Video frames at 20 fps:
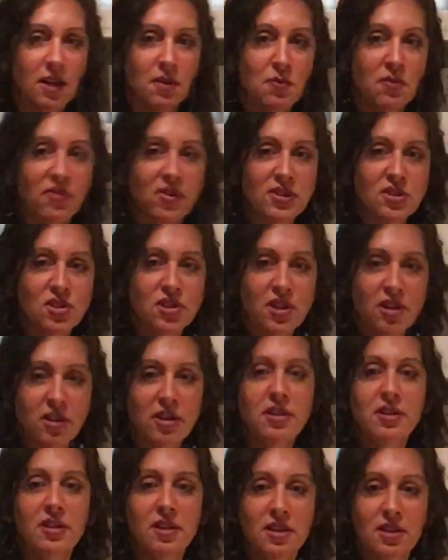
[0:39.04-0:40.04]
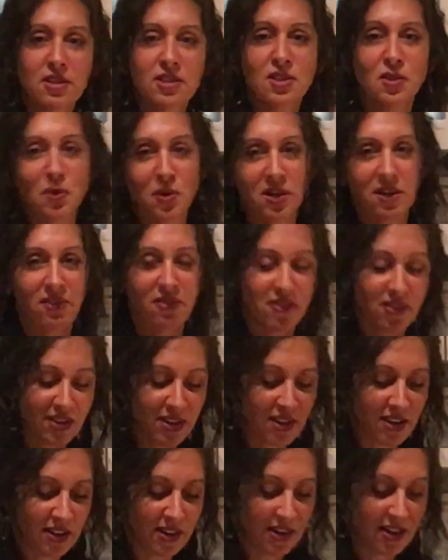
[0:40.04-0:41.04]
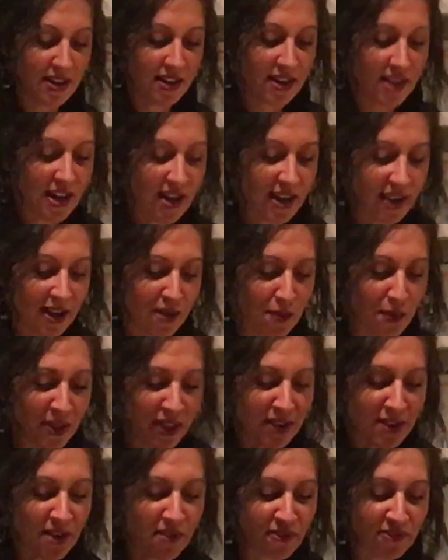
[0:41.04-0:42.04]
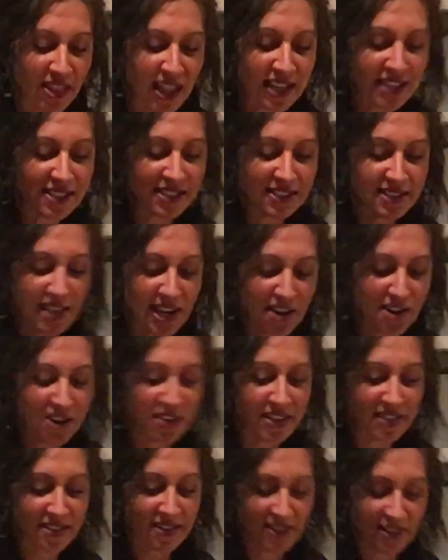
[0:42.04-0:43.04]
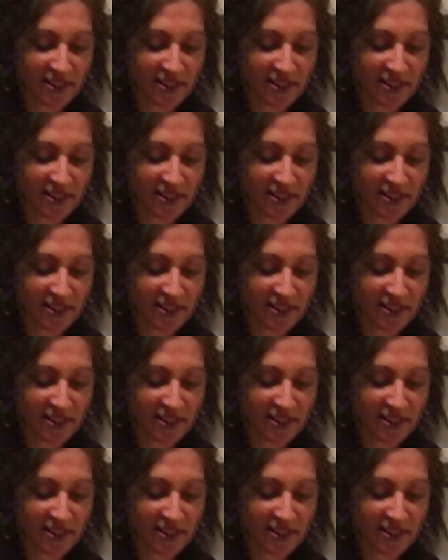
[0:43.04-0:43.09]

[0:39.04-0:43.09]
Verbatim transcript: Anyone vegetarian? You sort of? Yeah. A, eh, a, a flexitarian.